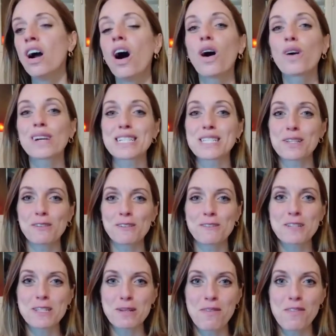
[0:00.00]
Okay, so I know
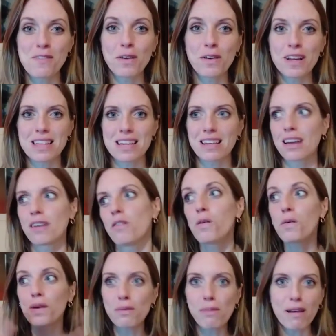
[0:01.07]
some of you are thinking, well,
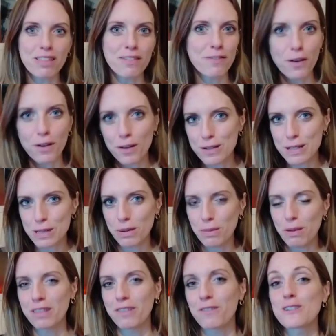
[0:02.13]
what about the photos?
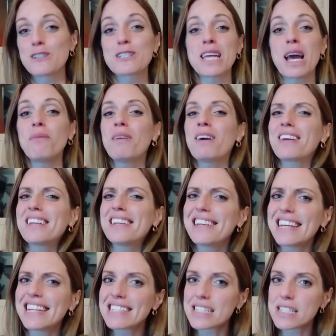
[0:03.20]
I'm not going to
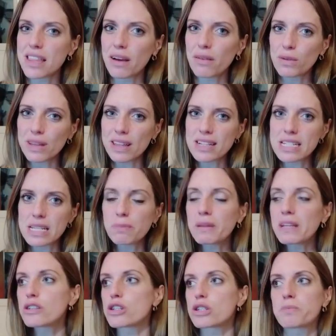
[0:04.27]
get into that really deeply,
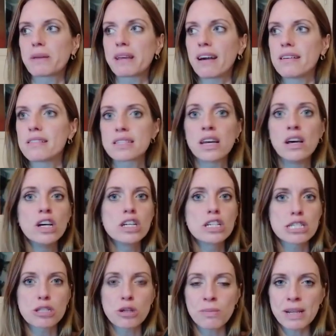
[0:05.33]
just because
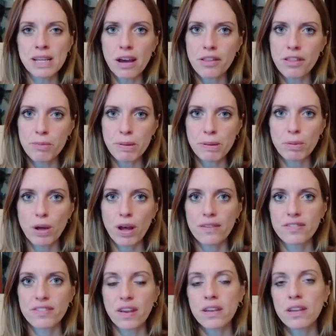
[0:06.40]
so many other people
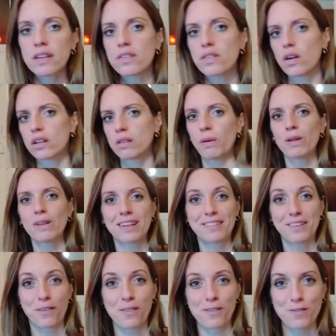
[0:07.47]
have done it, talked about like
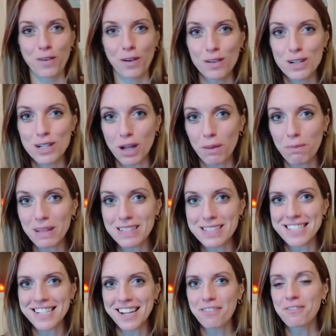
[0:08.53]
different photoshopping
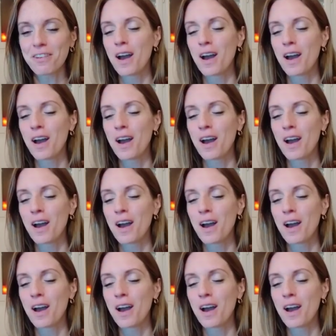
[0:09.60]
stuff.